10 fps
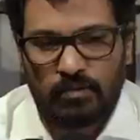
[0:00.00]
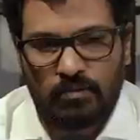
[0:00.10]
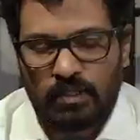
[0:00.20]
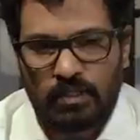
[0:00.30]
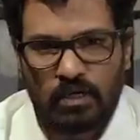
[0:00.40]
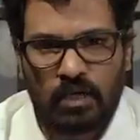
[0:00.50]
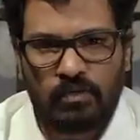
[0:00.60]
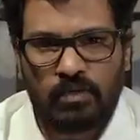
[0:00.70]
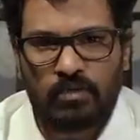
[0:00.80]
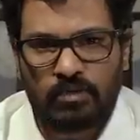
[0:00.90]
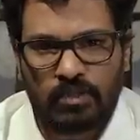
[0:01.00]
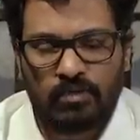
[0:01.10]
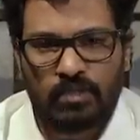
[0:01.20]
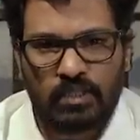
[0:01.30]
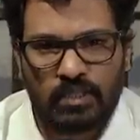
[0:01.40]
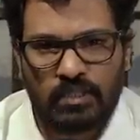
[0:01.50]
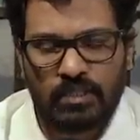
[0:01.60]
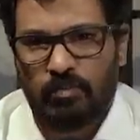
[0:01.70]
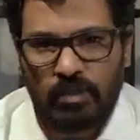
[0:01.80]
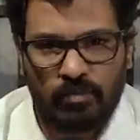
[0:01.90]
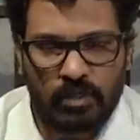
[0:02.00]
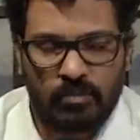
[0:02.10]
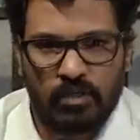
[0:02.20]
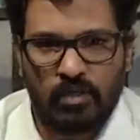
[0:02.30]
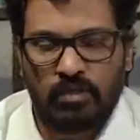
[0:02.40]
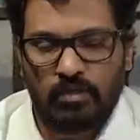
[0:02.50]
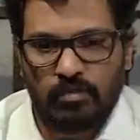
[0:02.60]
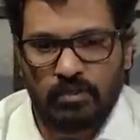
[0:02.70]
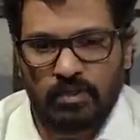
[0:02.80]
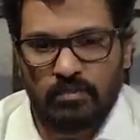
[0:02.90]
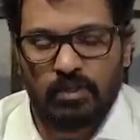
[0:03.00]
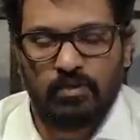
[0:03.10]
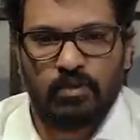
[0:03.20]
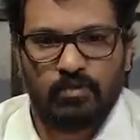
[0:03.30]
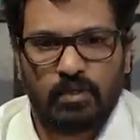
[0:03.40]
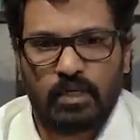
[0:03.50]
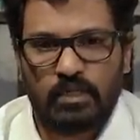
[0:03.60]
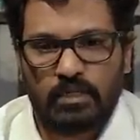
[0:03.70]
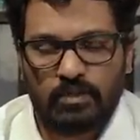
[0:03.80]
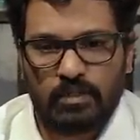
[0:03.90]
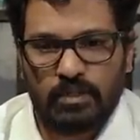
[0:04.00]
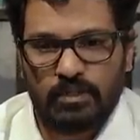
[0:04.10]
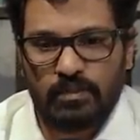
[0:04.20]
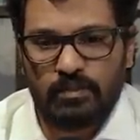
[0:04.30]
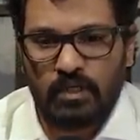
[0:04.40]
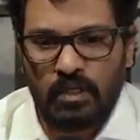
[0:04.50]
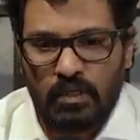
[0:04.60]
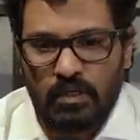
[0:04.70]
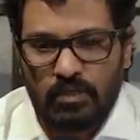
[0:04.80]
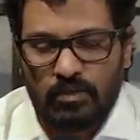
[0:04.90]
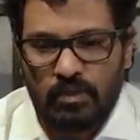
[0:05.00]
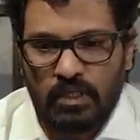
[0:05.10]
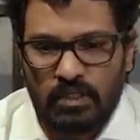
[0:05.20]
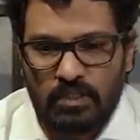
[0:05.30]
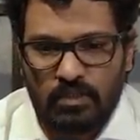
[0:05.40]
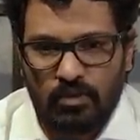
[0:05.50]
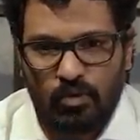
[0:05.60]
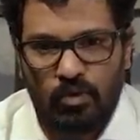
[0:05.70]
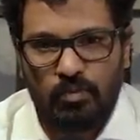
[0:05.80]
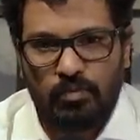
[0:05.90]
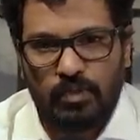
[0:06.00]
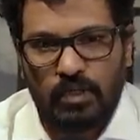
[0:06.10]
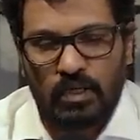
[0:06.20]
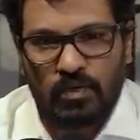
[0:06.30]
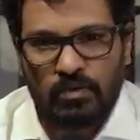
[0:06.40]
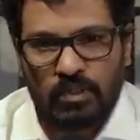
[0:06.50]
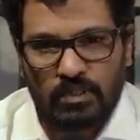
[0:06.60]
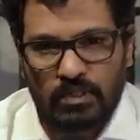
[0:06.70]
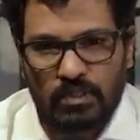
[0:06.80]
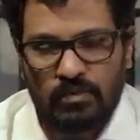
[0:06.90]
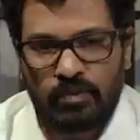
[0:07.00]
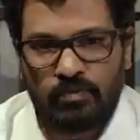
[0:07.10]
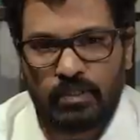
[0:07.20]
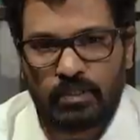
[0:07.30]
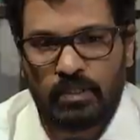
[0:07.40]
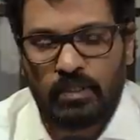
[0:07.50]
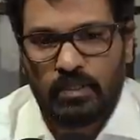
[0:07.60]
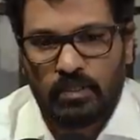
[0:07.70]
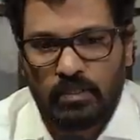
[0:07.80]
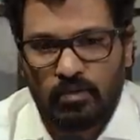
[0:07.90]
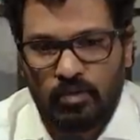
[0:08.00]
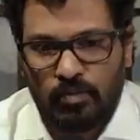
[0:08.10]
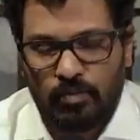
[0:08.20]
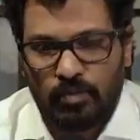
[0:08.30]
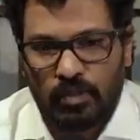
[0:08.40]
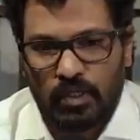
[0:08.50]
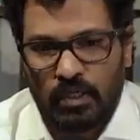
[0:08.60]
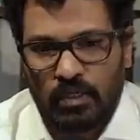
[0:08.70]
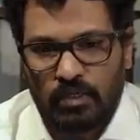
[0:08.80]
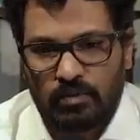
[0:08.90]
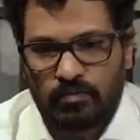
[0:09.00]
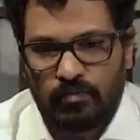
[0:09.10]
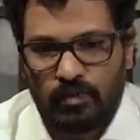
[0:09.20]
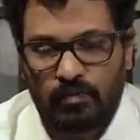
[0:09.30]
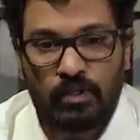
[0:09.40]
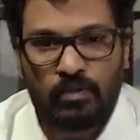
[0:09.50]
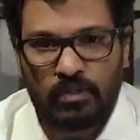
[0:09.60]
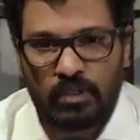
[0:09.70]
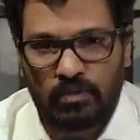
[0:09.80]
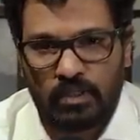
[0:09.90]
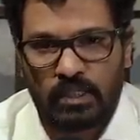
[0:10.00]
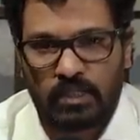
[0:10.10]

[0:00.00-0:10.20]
by carving out their own career, by becoming entrepreneur, by going for higher education. So there is hope around us everywhere. The hope, we know that it